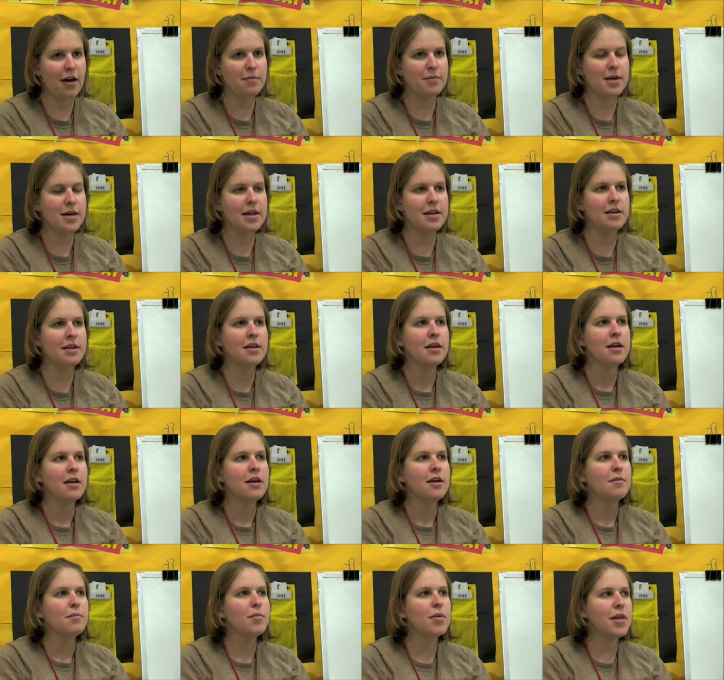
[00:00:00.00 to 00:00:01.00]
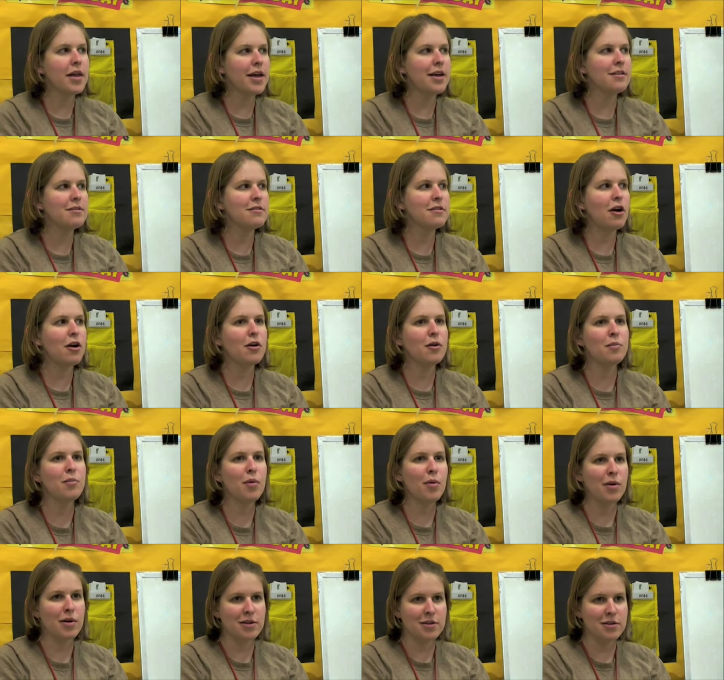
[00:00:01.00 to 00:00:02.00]
I mean, plants are
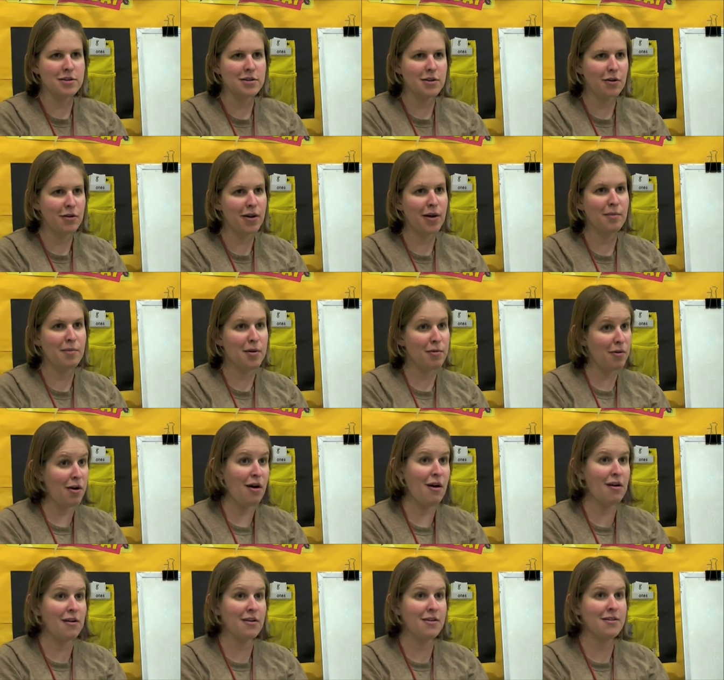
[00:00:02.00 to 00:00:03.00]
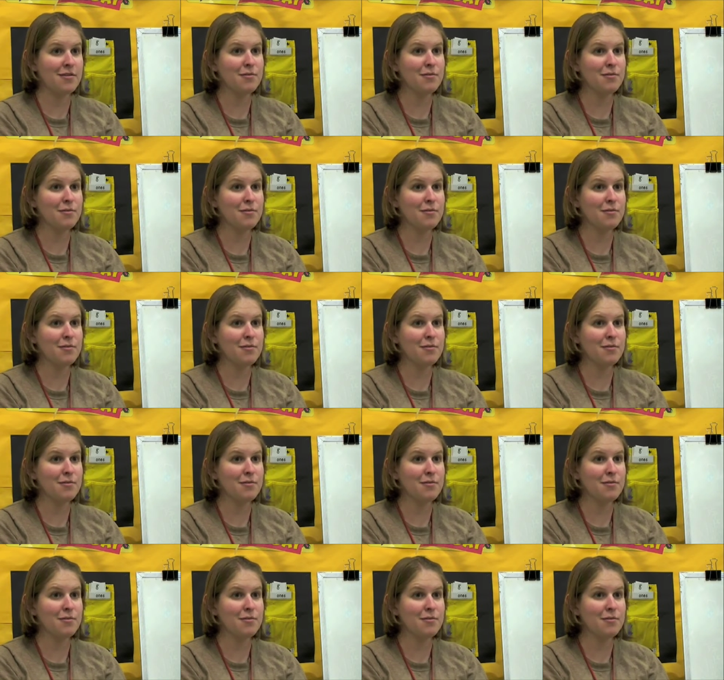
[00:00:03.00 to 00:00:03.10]
important, don't get me wrong.